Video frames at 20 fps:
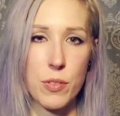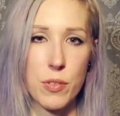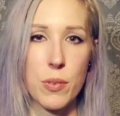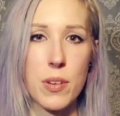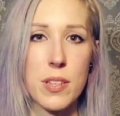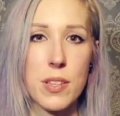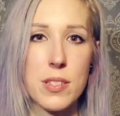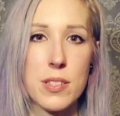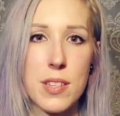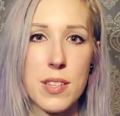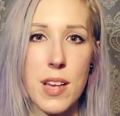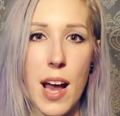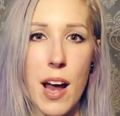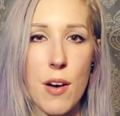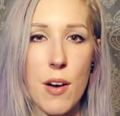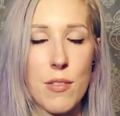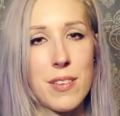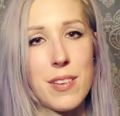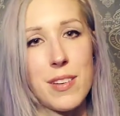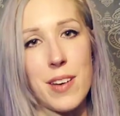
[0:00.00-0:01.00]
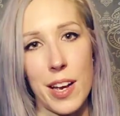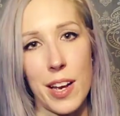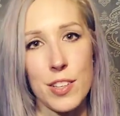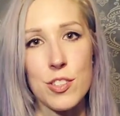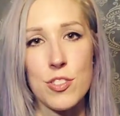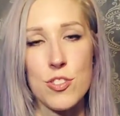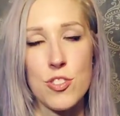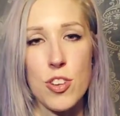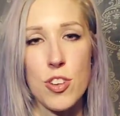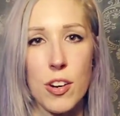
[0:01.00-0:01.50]
influence how
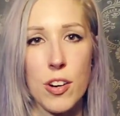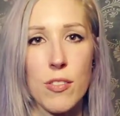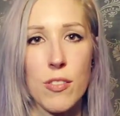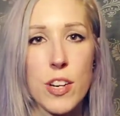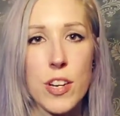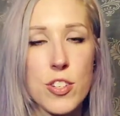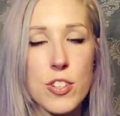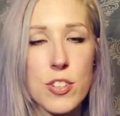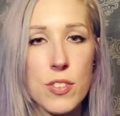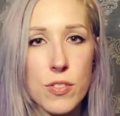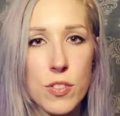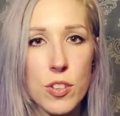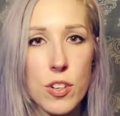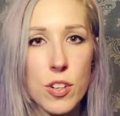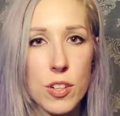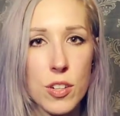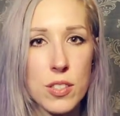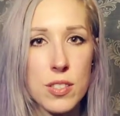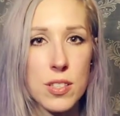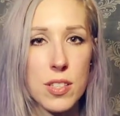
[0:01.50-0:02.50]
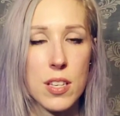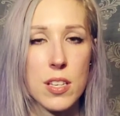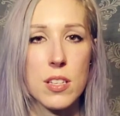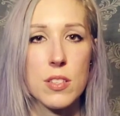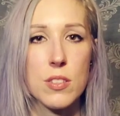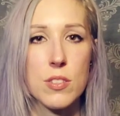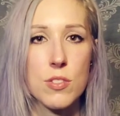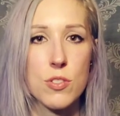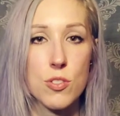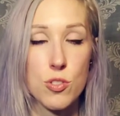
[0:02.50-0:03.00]
the next generation of
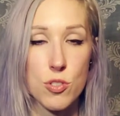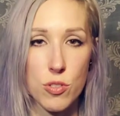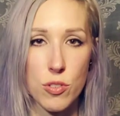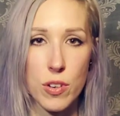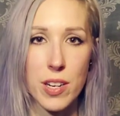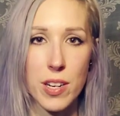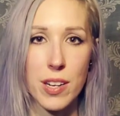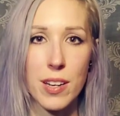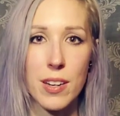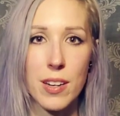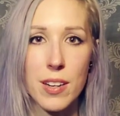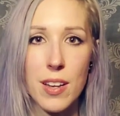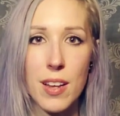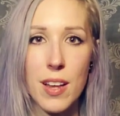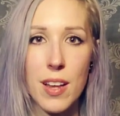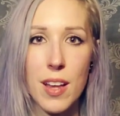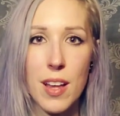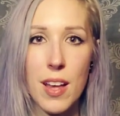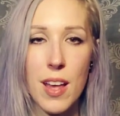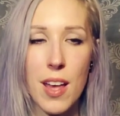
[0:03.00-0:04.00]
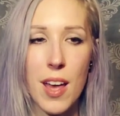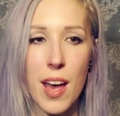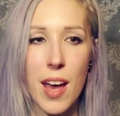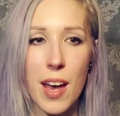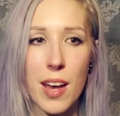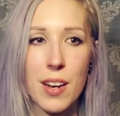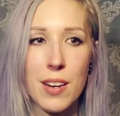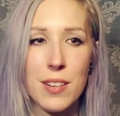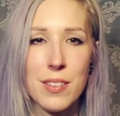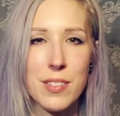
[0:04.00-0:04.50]
cooks is treated.
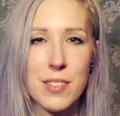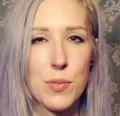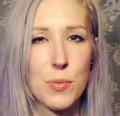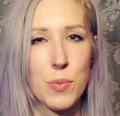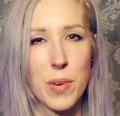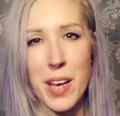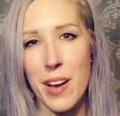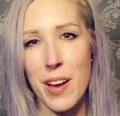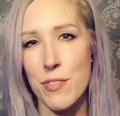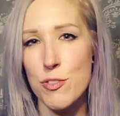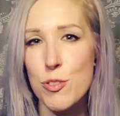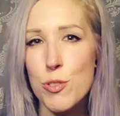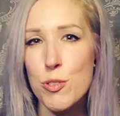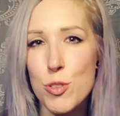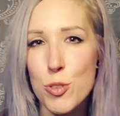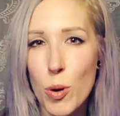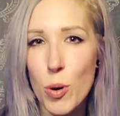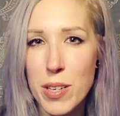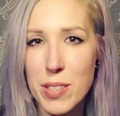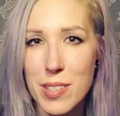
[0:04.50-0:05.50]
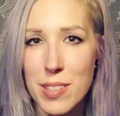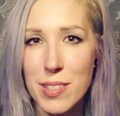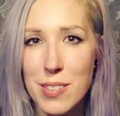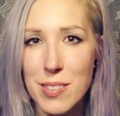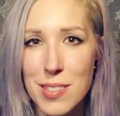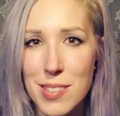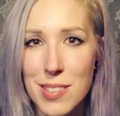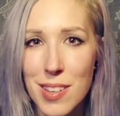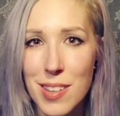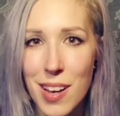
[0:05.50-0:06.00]
And we have two
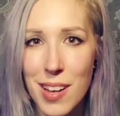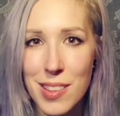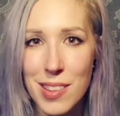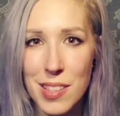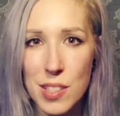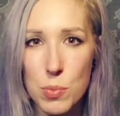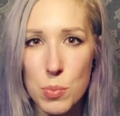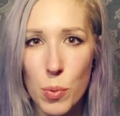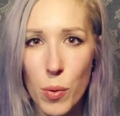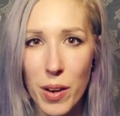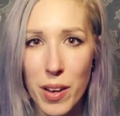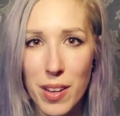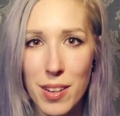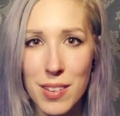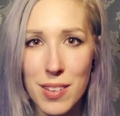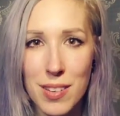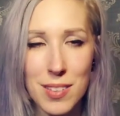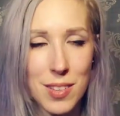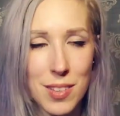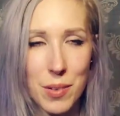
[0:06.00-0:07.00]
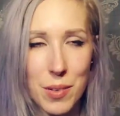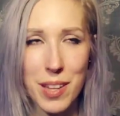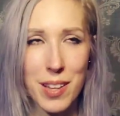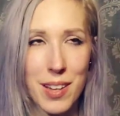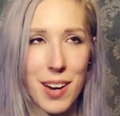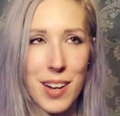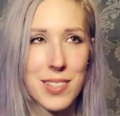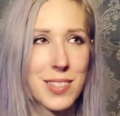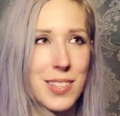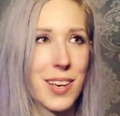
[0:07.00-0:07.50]
choices at this point.
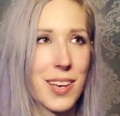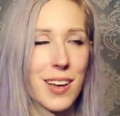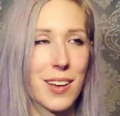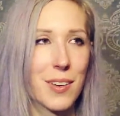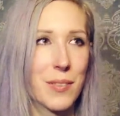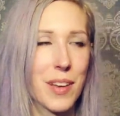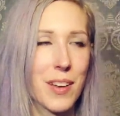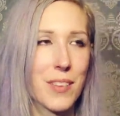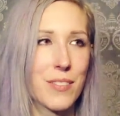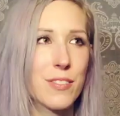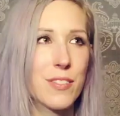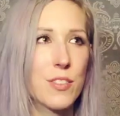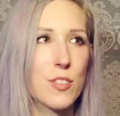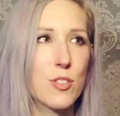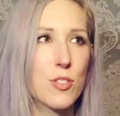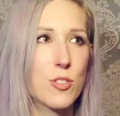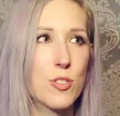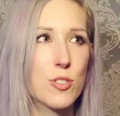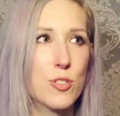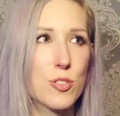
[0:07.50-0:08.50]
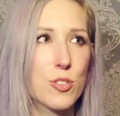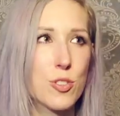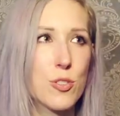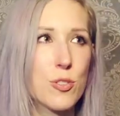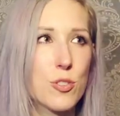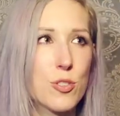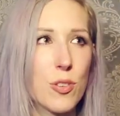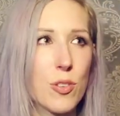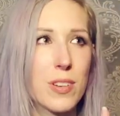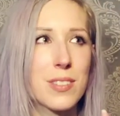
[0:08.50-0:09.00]
The way that I see it, we have
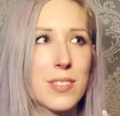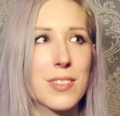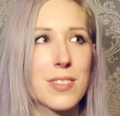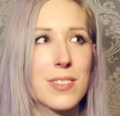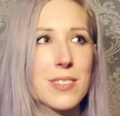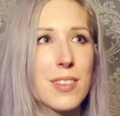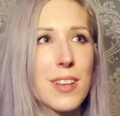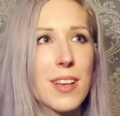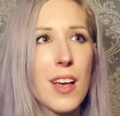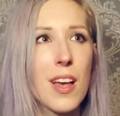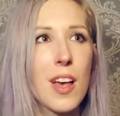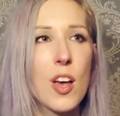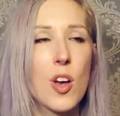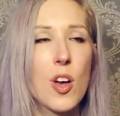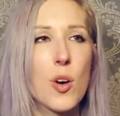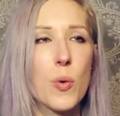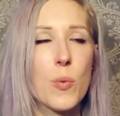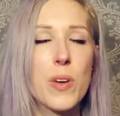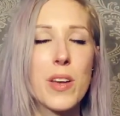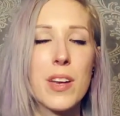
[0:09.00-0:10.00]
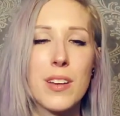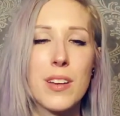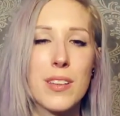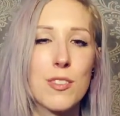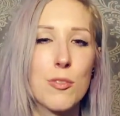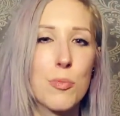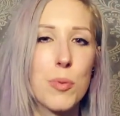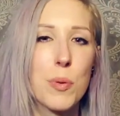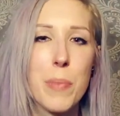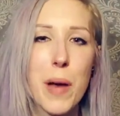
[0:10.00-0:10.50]
two choices.
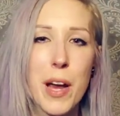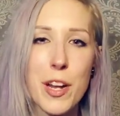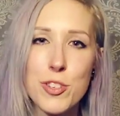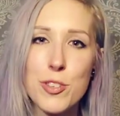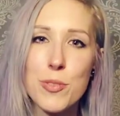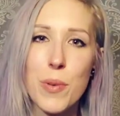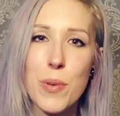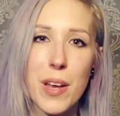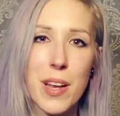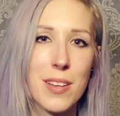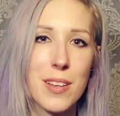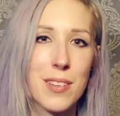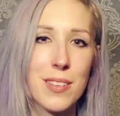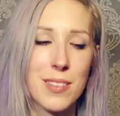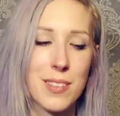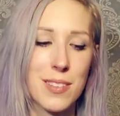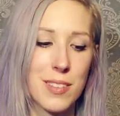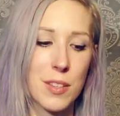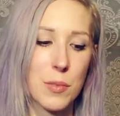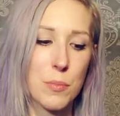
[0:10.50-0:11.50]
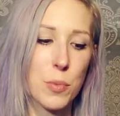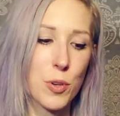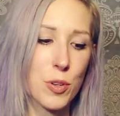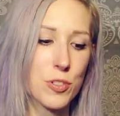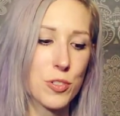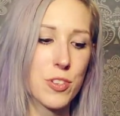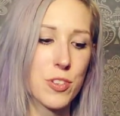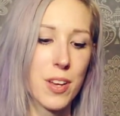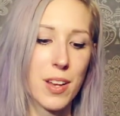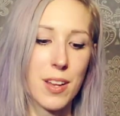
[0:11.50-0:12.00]
We can either perpetuate
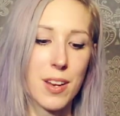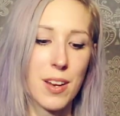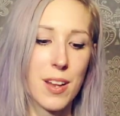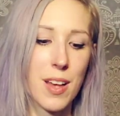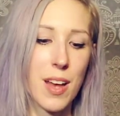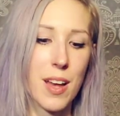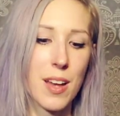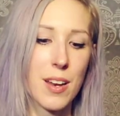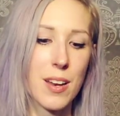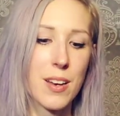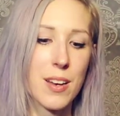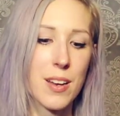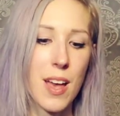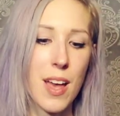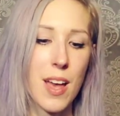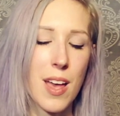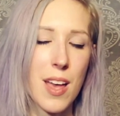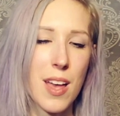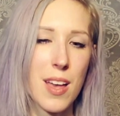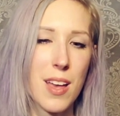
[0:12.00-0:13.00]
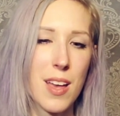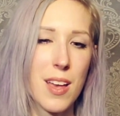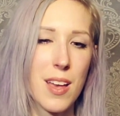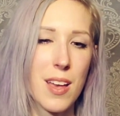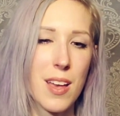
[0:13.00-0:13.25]
the bullshit and